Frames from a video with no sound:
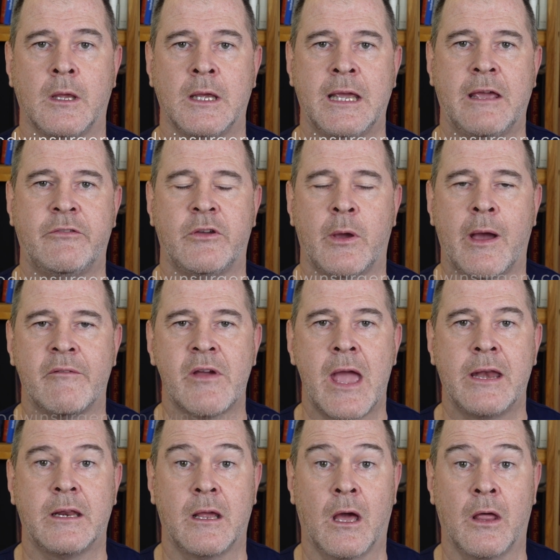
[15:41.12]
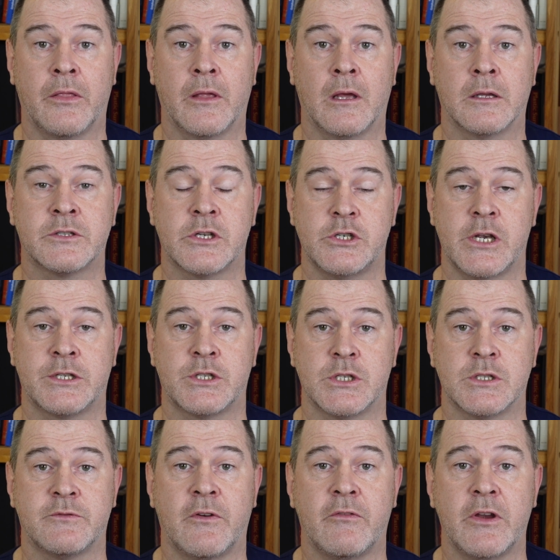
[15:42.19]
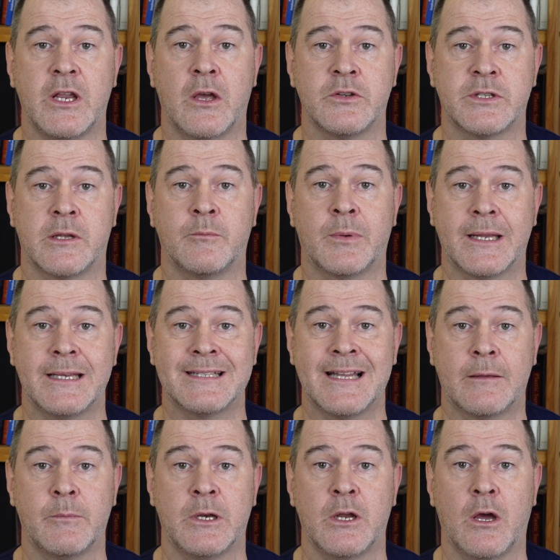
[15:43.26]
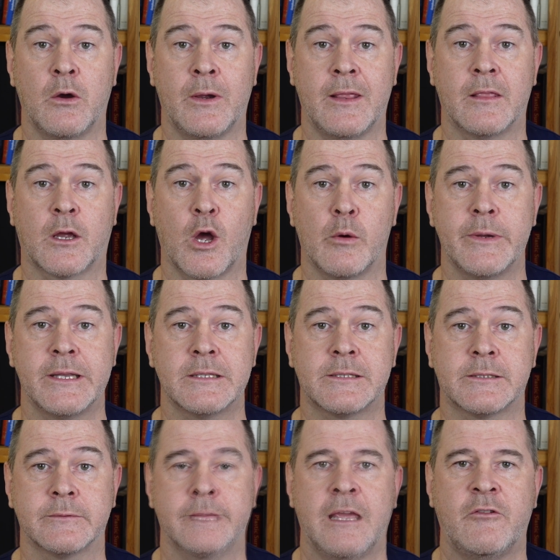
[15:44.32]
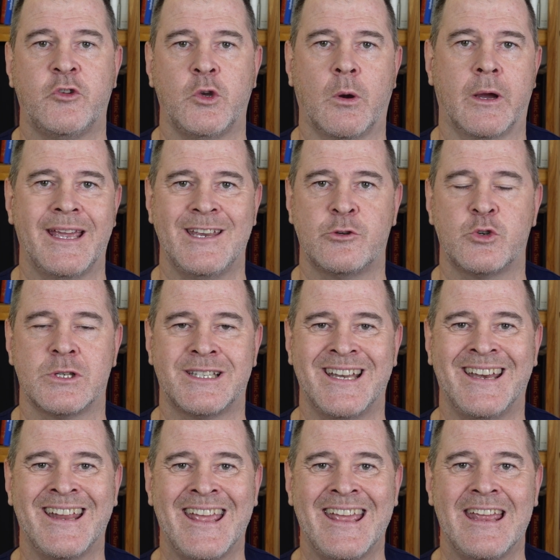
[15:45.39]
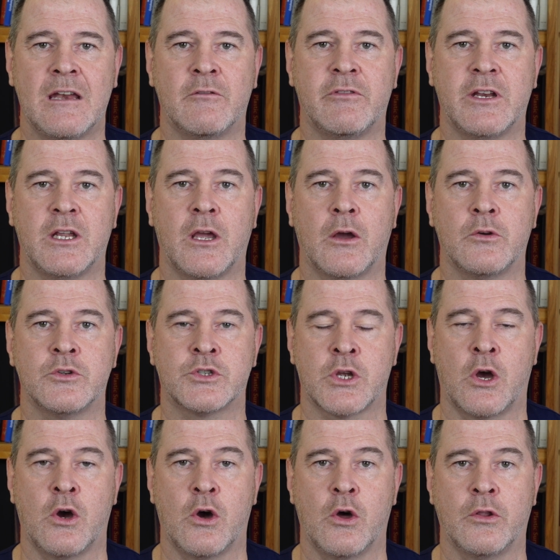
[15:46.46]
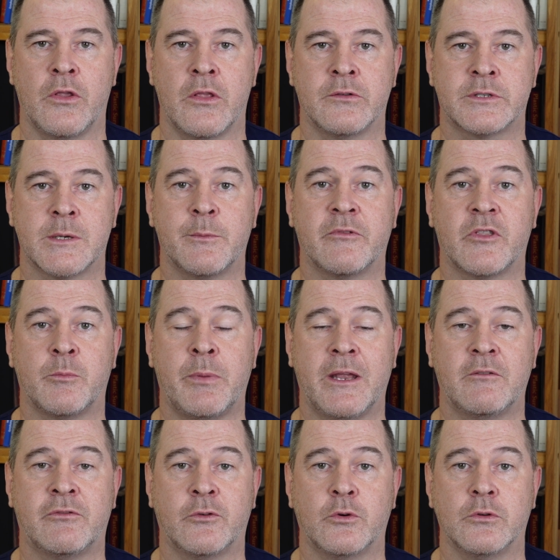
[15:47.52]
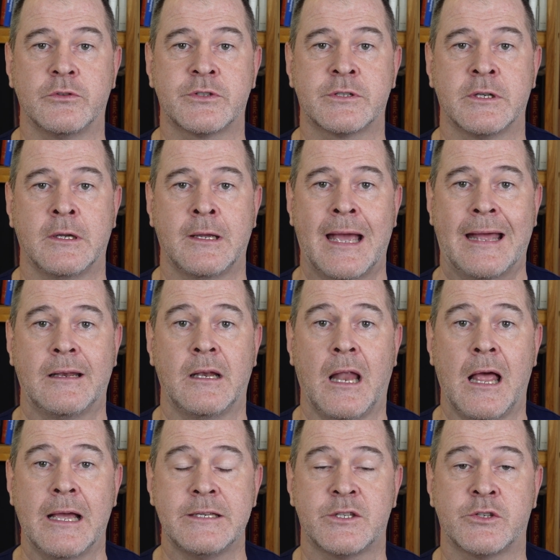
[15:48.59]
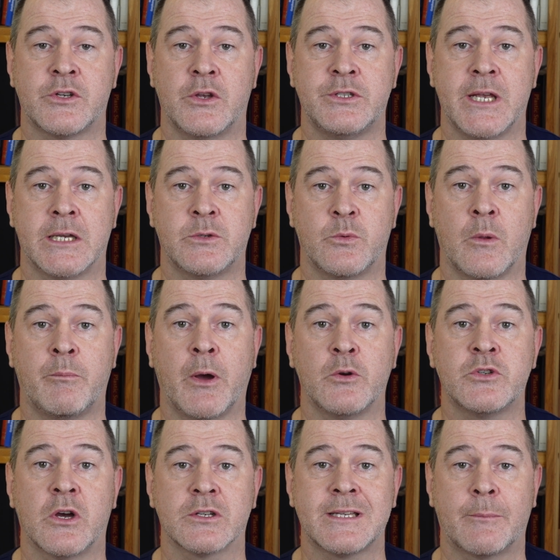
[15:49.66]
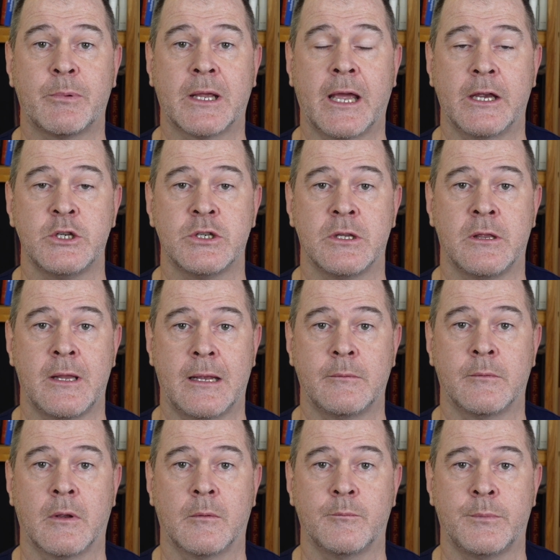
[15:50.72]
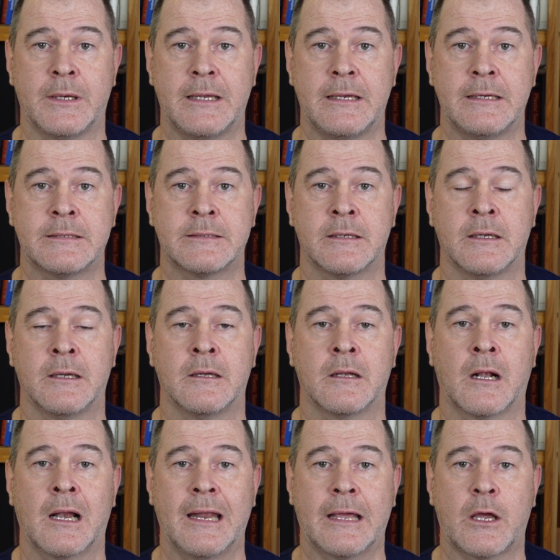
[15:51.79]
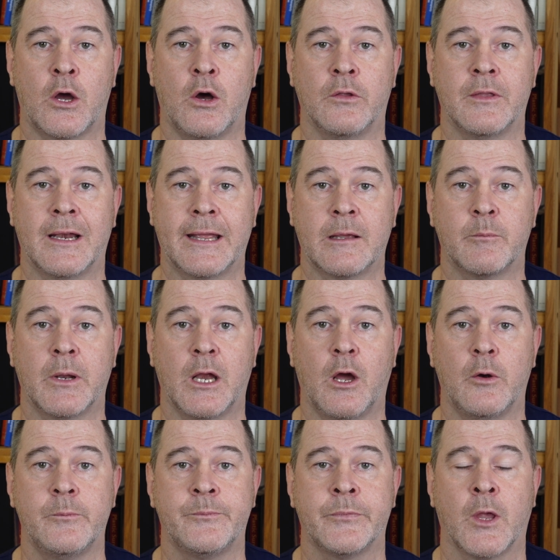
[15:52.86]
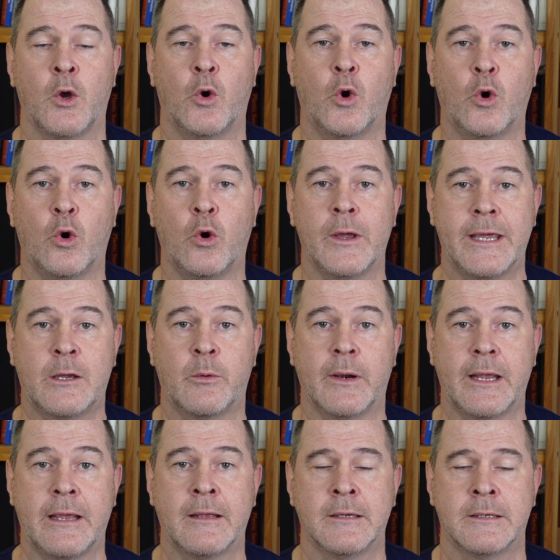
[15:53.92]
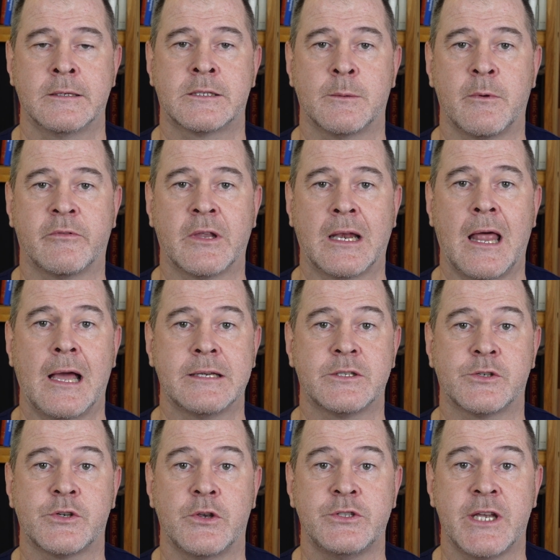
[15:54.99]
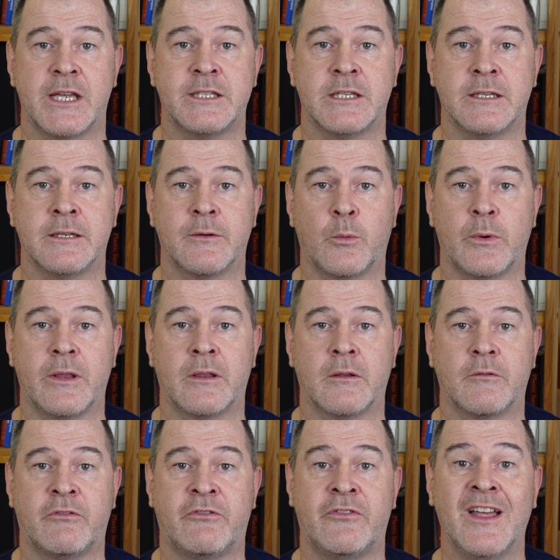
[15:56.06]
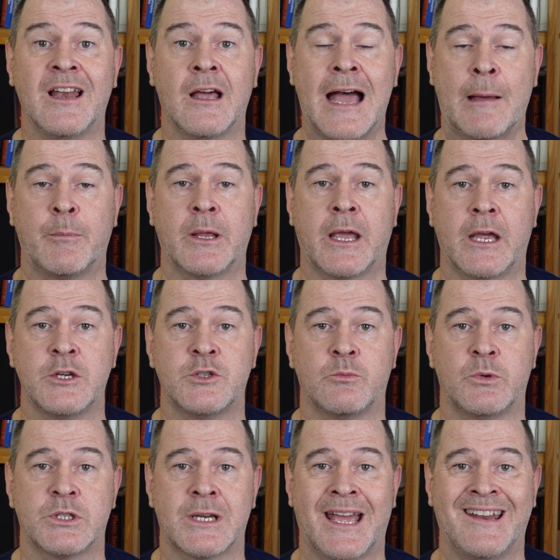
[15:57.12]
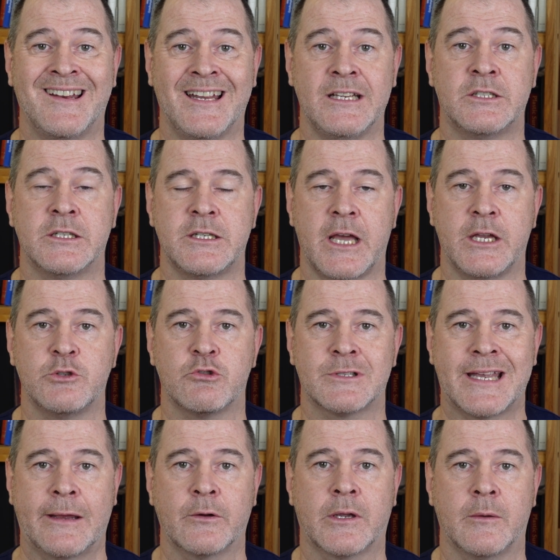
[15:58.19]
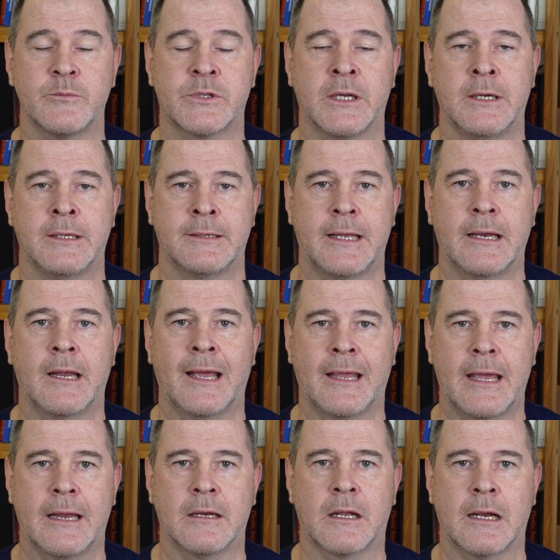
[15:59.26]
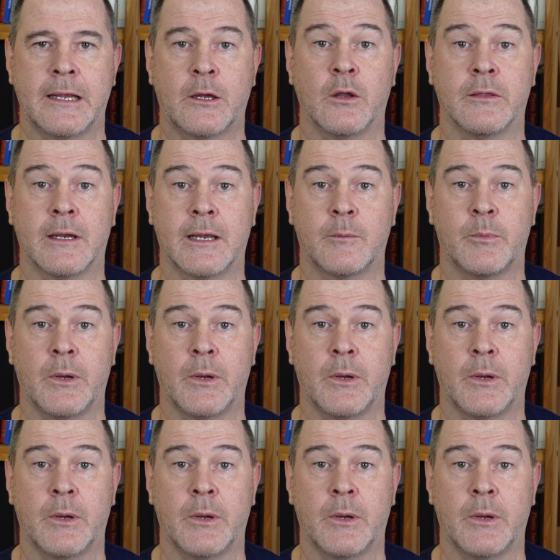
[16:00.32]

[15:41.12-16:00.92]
If you have any other suggestions for videos, then please let me know in the comments. If you are interested in videos on some of the pitfalls and lies associated with Botox application, then please click on the link below, or equally some of the lies associated with filler application, which can lead to dangerous outcomes, then again click on the link